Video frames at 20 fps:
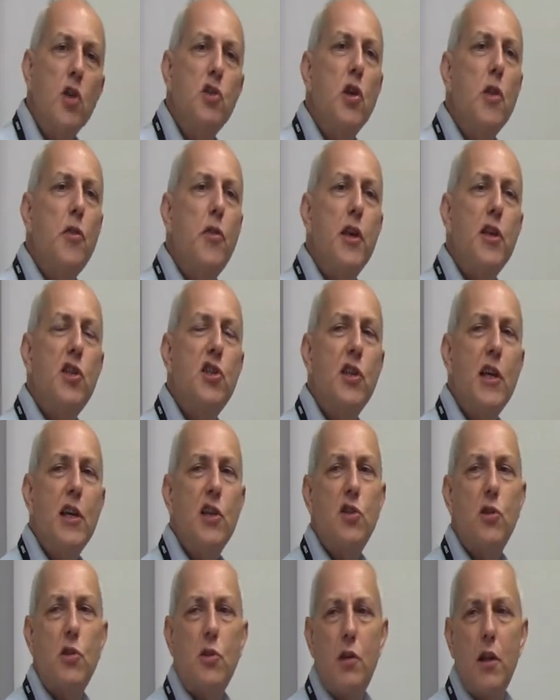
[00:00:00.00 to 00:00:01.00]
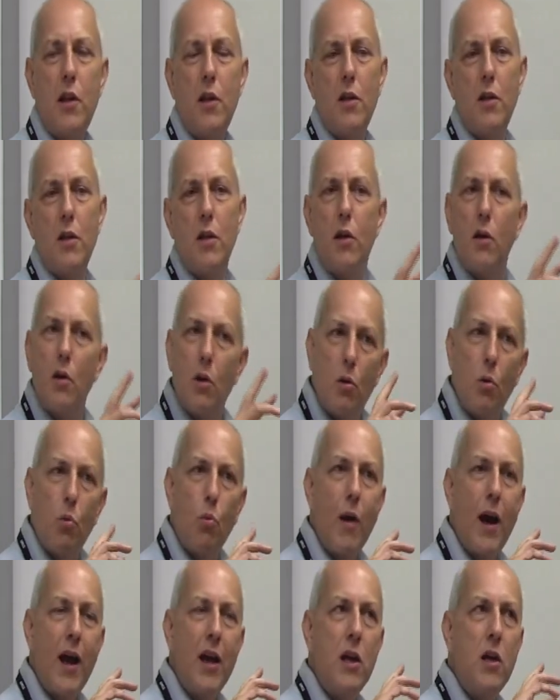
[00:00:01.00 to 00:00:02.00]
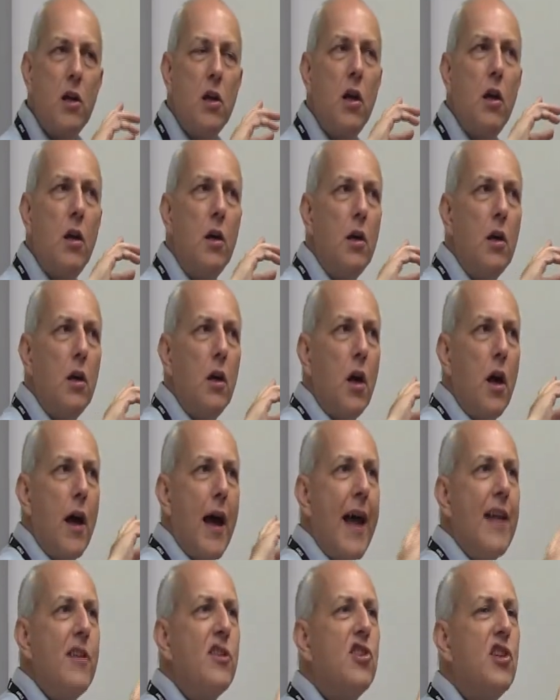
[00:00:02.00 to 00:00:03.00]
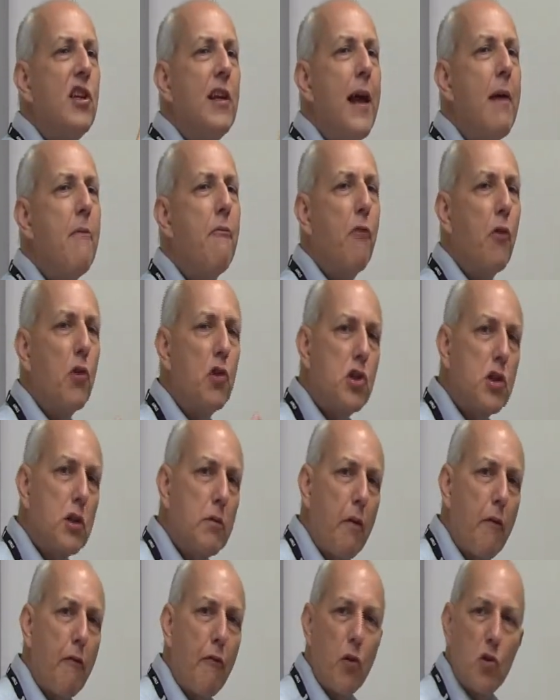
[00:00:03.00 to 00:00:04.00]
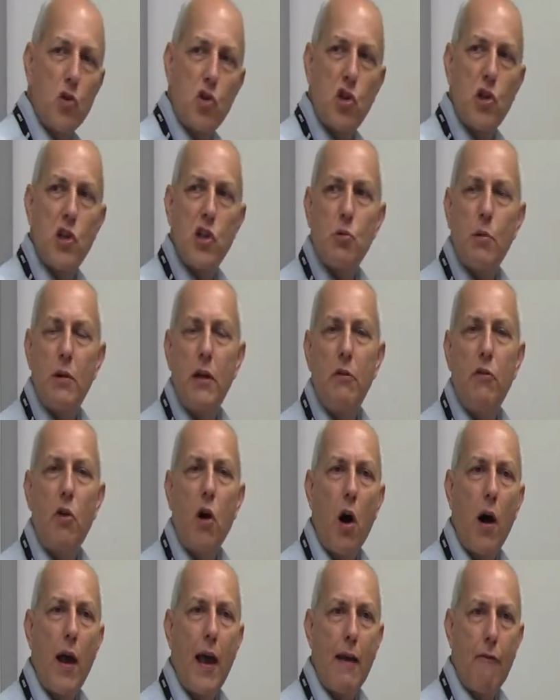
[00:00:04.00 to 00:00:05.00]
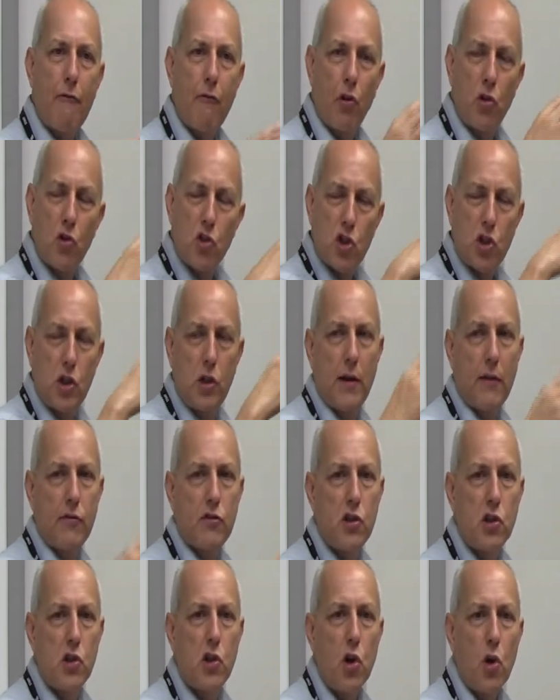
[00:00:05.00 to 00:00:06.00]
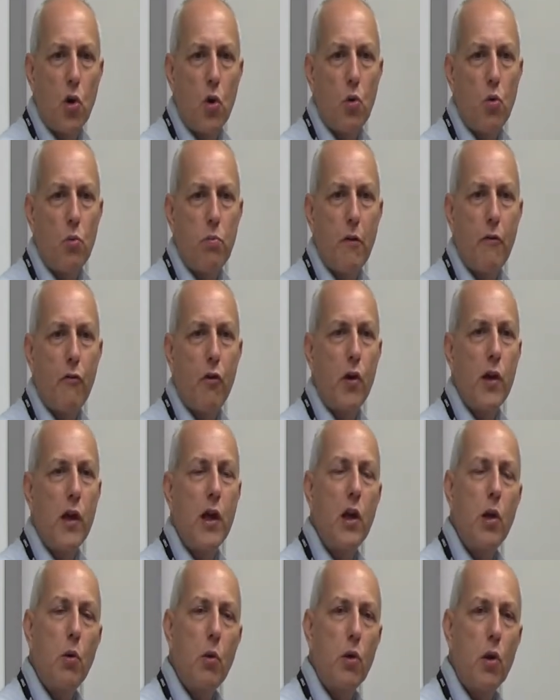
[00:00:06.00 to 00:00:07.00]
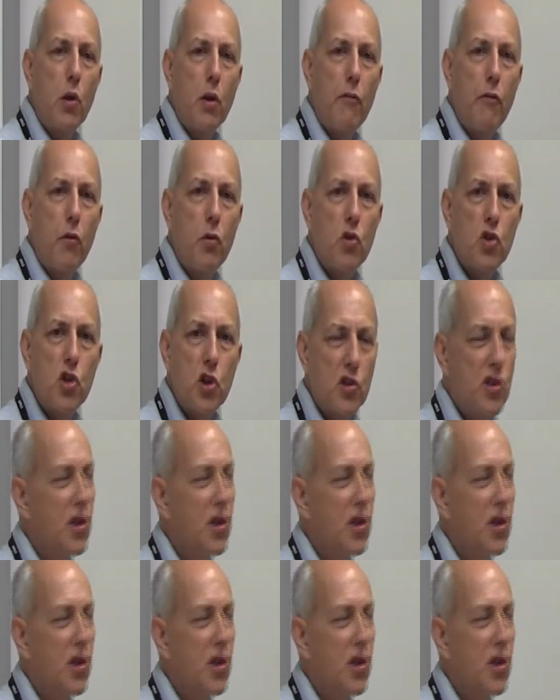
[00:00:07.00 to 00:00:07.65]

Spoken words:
So this is when, hence the name function of a function, it's when you've got a function you have to do before you can do another function.